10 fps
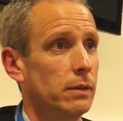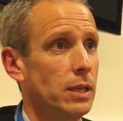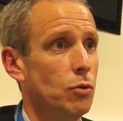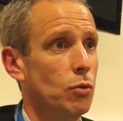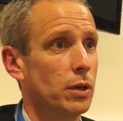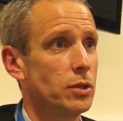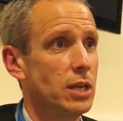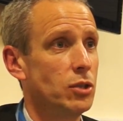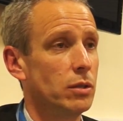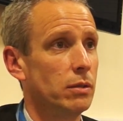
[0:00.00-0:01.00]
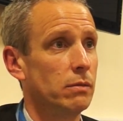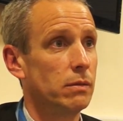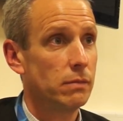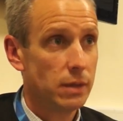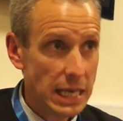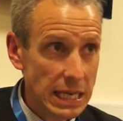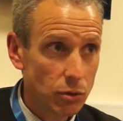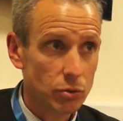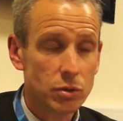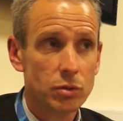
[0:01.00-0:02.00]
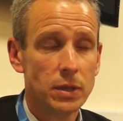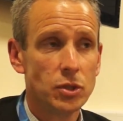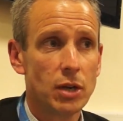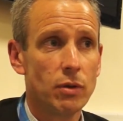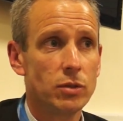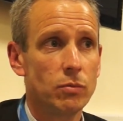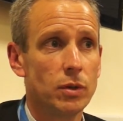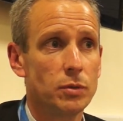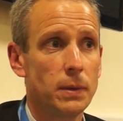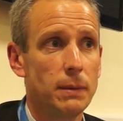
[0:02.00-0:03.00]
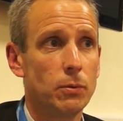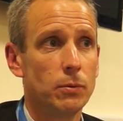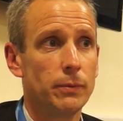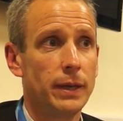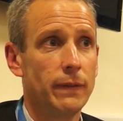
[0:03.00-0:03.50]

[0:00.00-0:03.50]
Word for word: in the organisation and the ethos that's been generated with those people